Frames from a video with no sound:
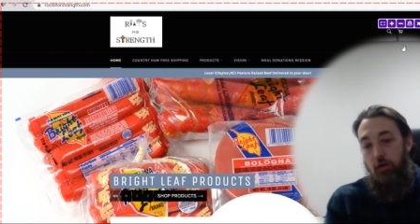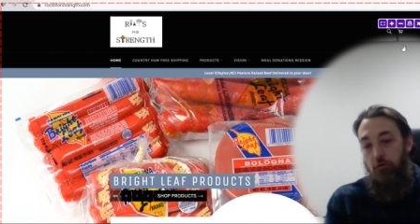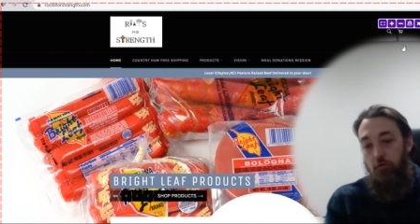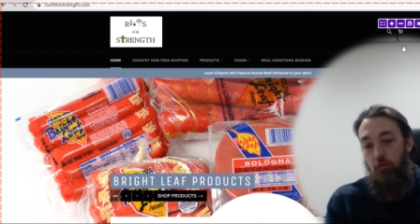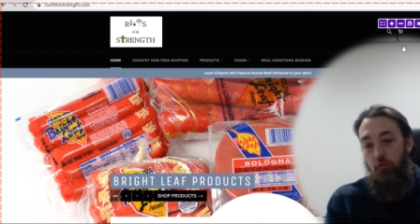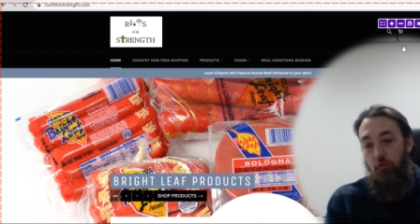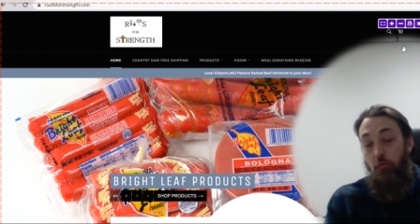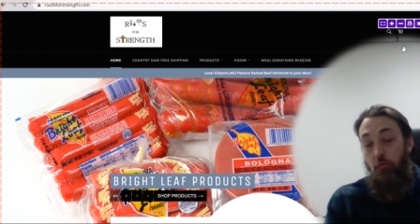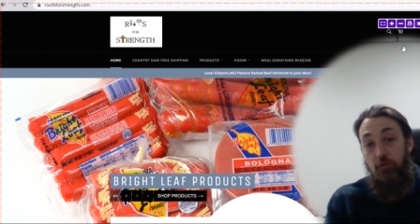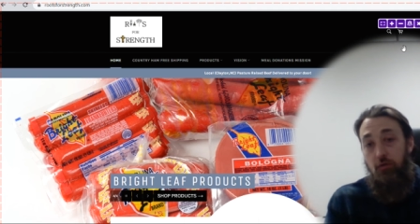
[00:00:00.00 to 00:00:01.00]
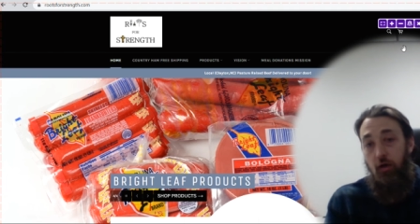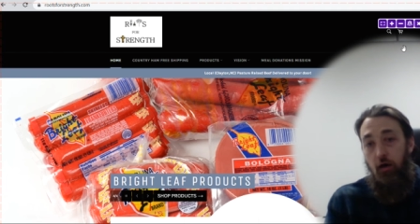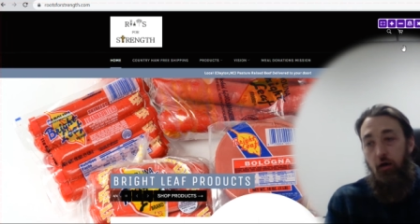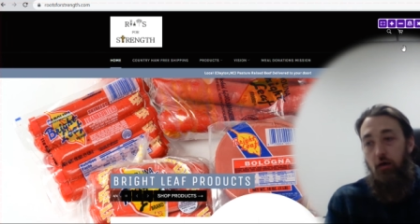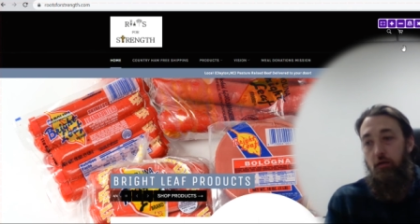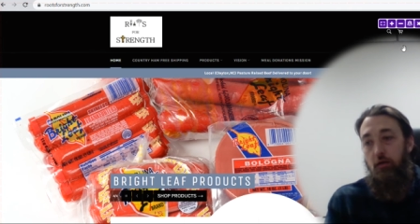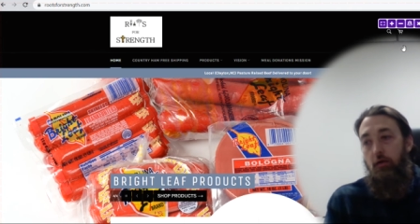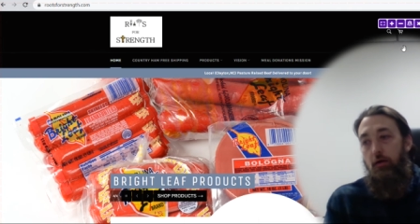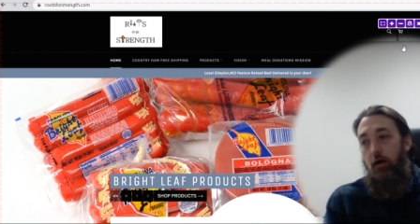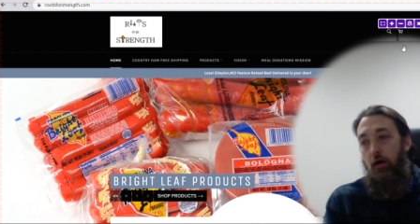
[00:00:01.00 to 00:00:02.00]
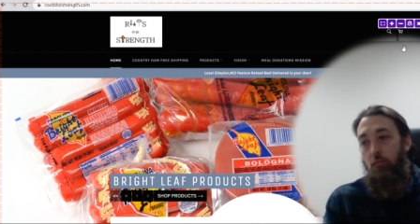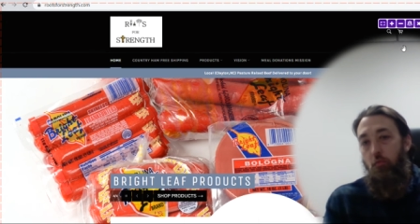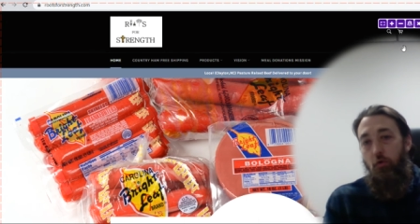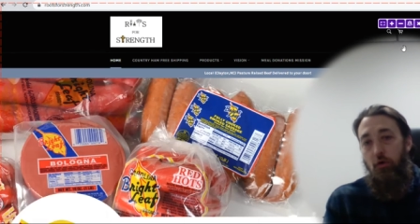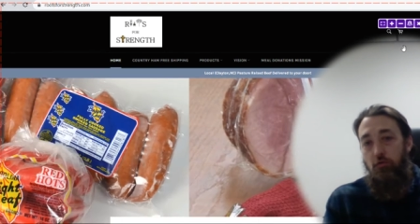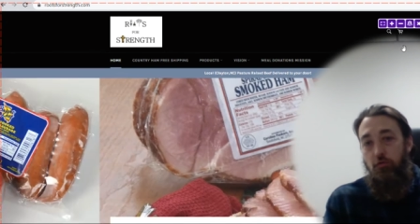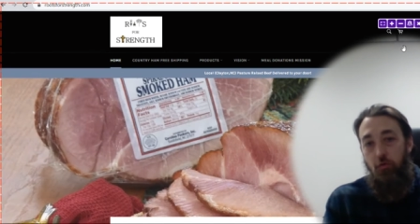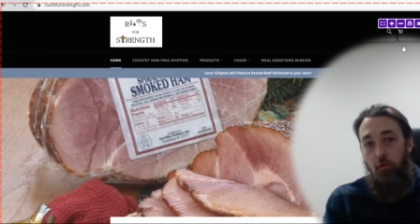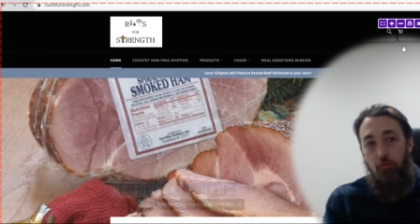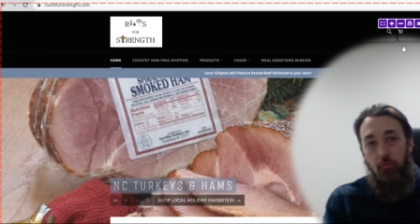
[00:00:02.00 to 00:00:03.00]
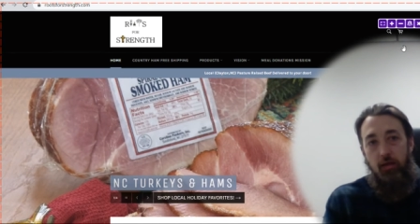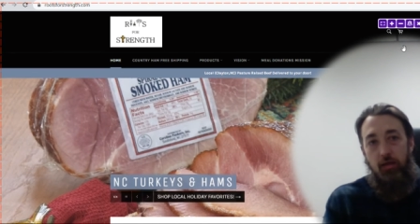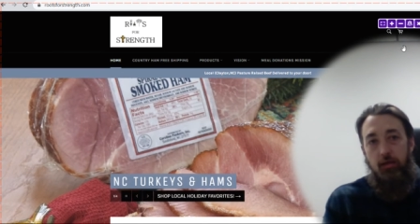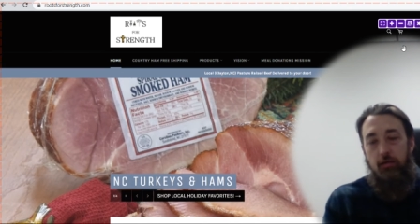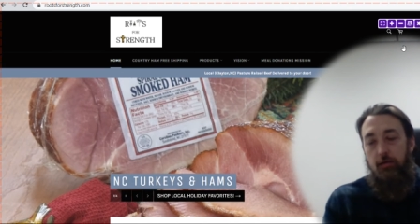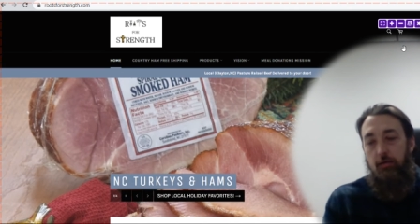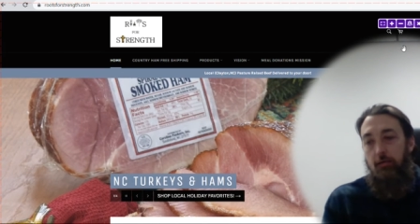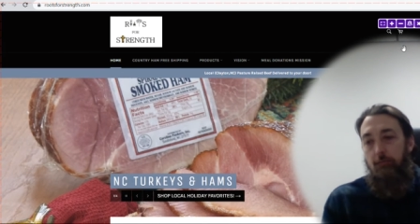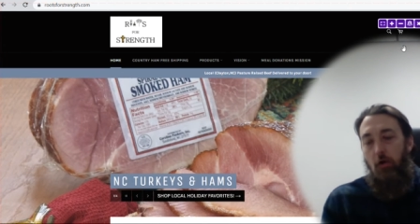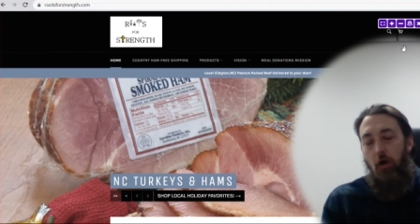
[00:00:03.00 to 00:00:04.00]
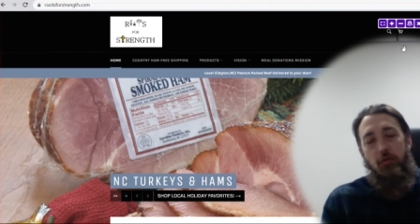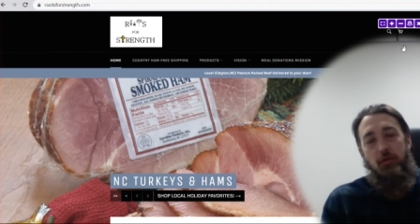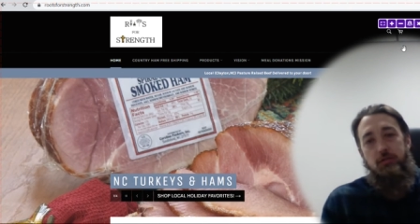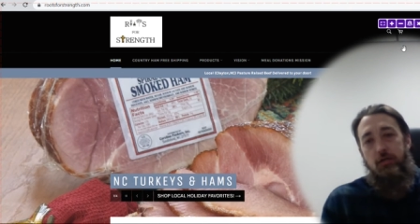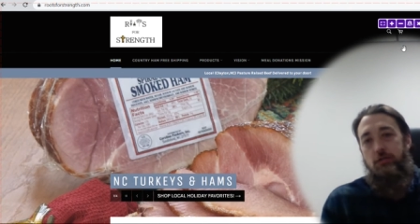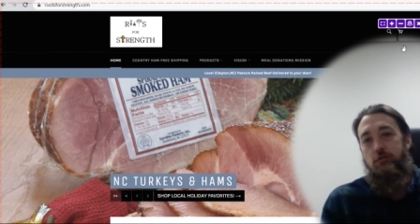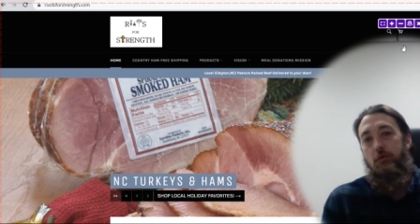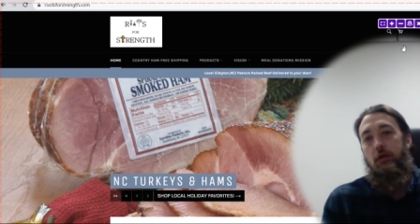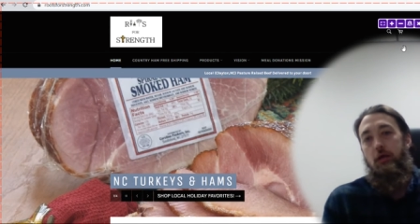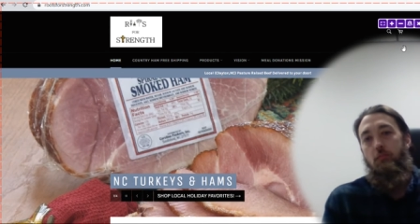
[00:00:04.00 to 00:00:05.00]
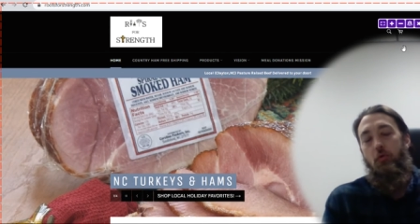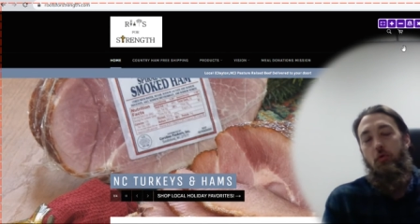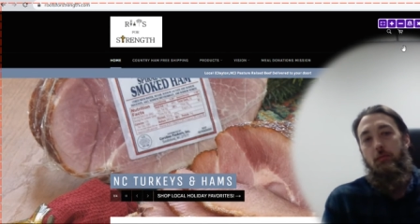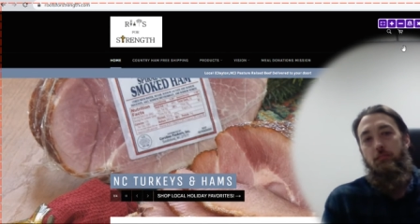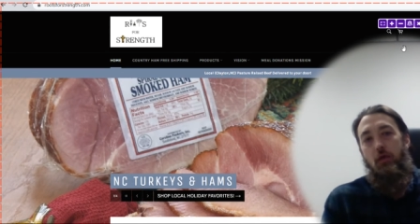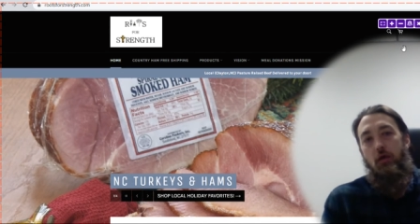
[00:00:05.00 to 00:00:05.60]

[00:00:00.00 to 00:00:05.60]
into who is God, um, what does truth mean, all these things are really important.